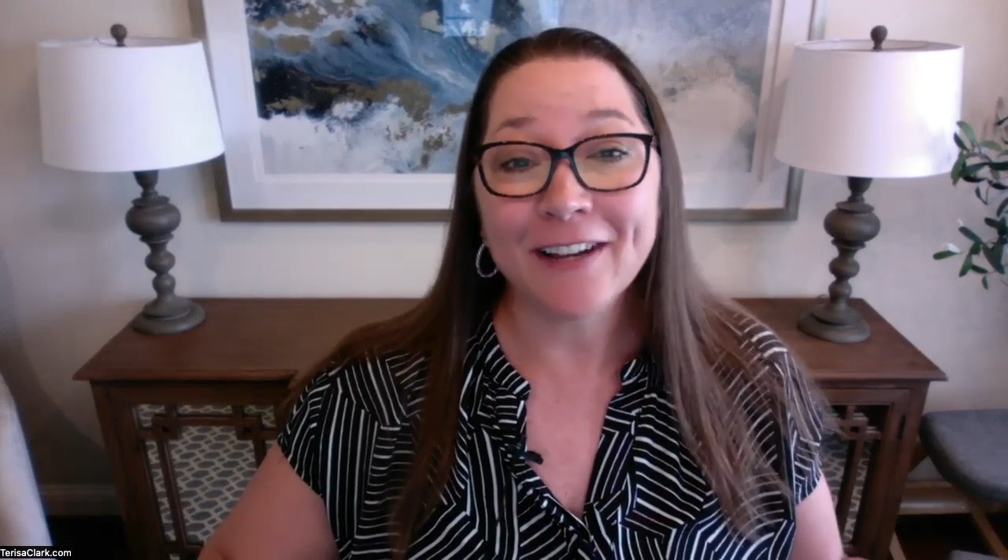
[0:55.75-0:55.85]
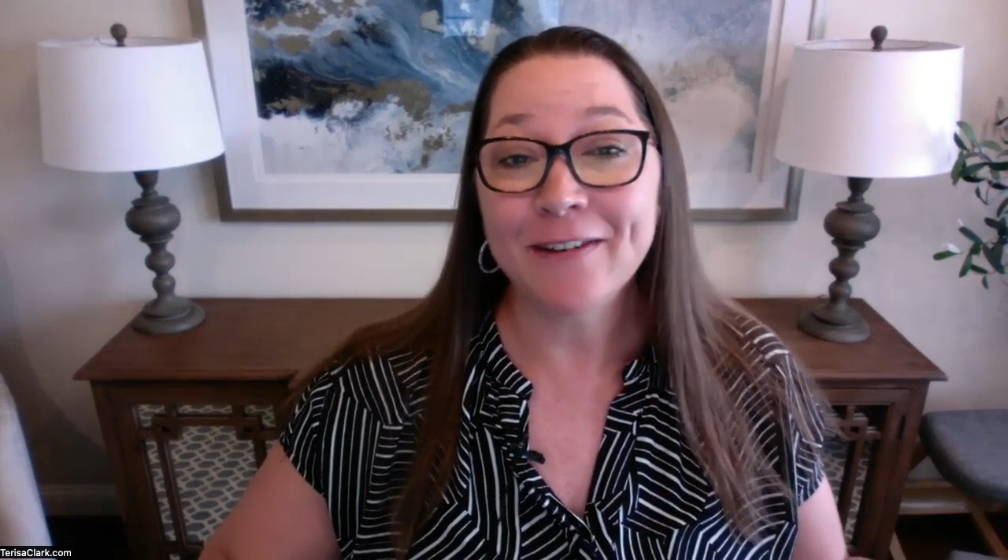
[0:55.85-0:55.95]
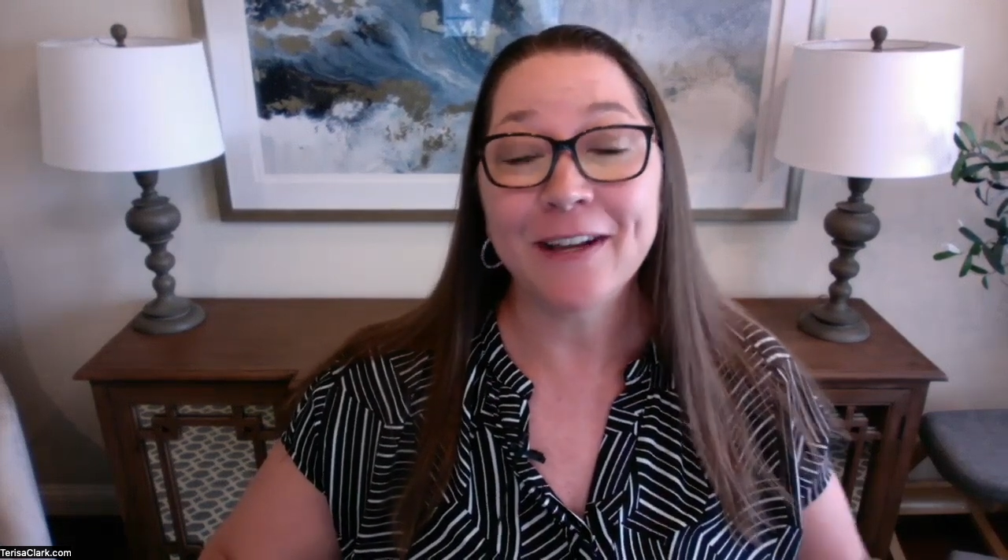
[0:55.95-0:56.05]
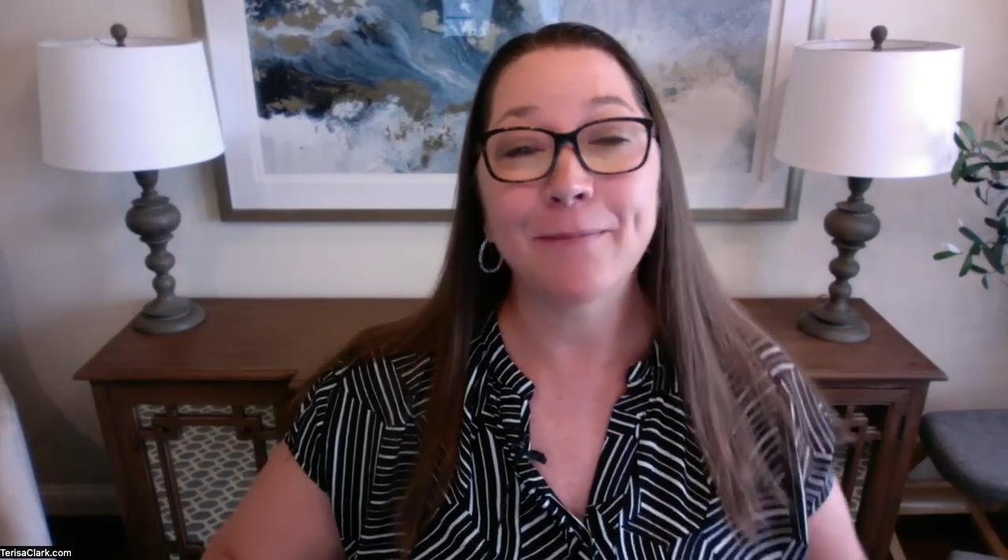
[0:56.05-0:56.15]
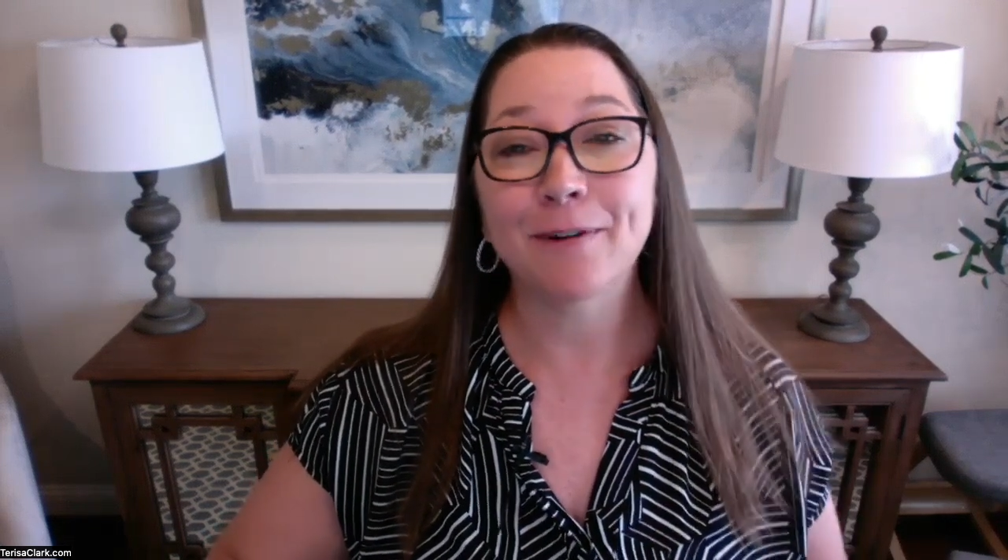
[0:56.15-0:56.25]

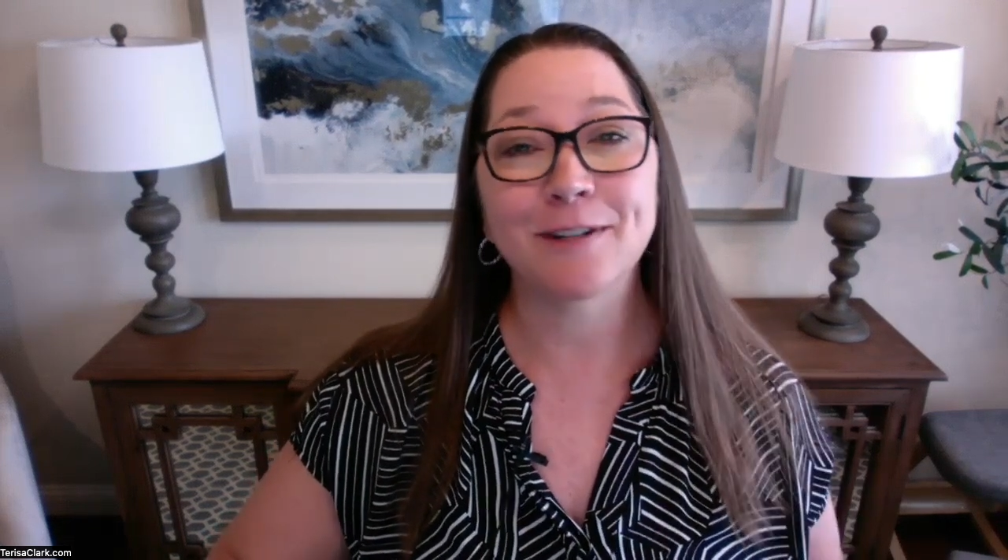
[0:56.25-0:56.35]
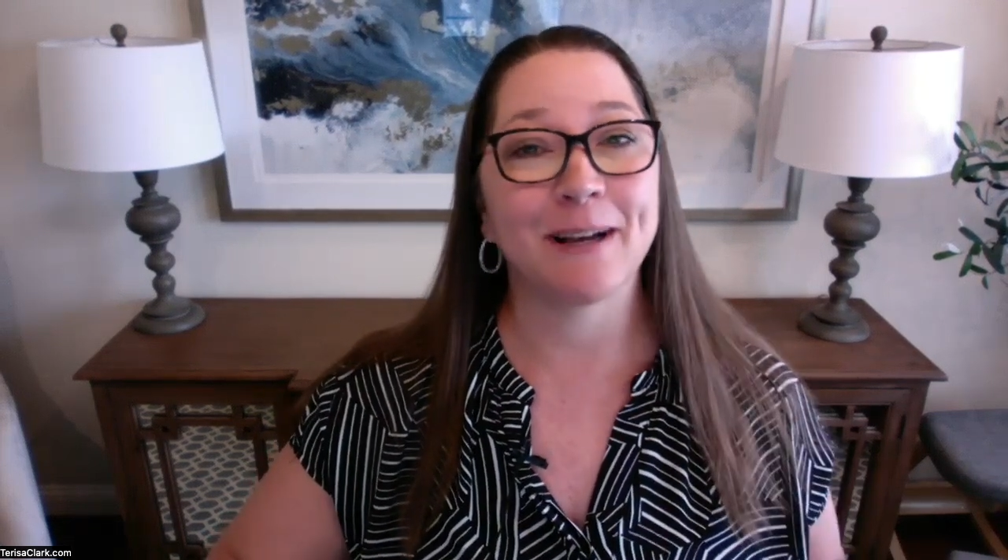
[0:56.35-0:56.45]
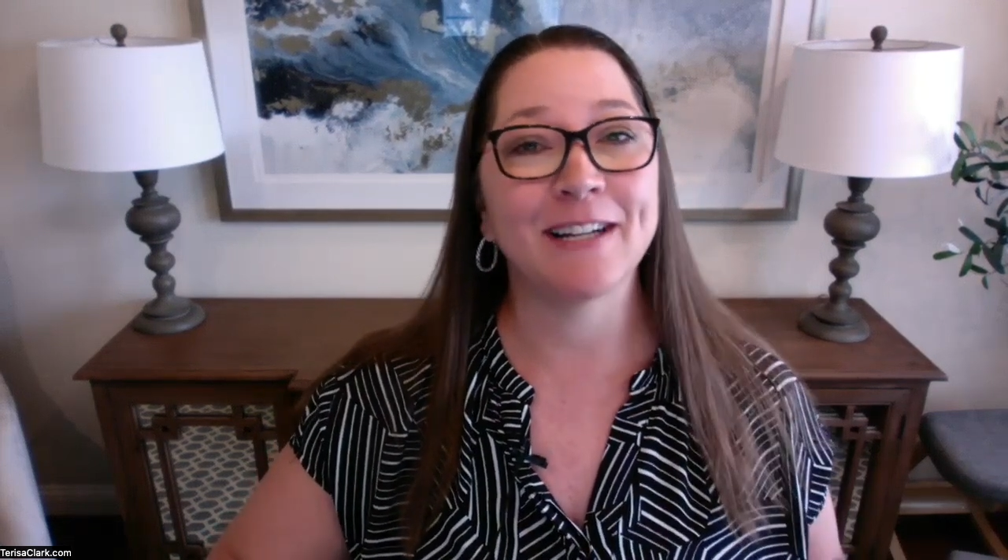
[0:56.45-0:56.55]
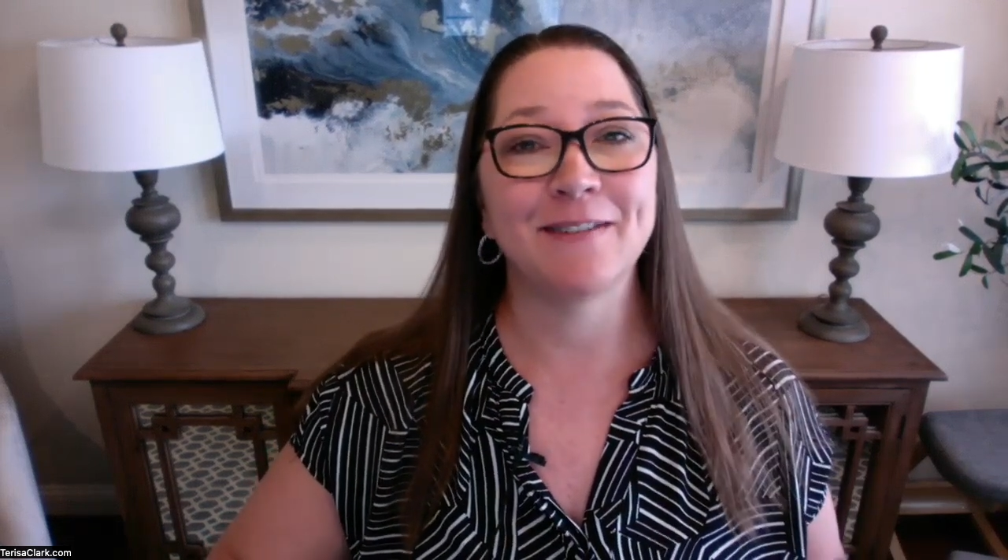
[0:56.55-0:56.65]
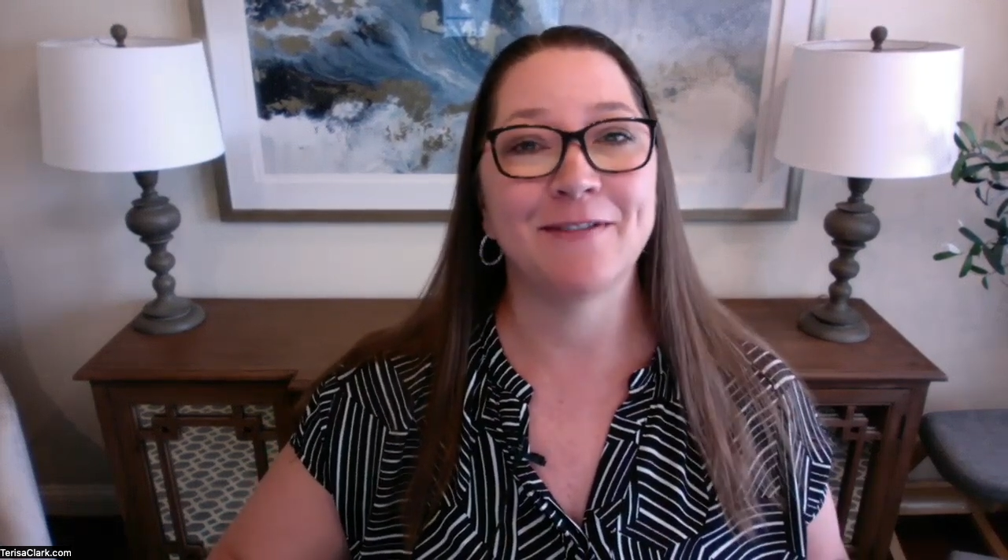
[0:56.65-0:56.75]
unique
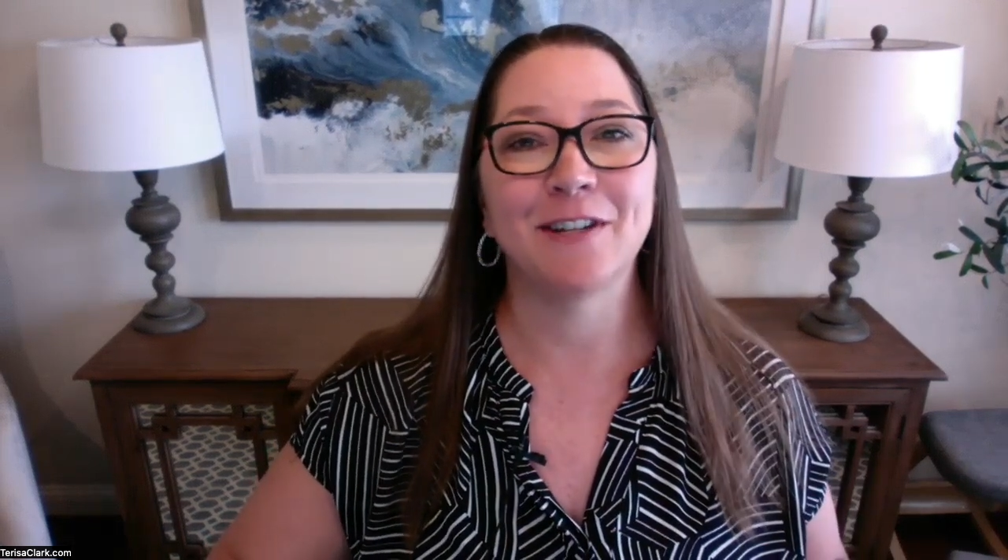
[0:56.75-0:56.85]
perspective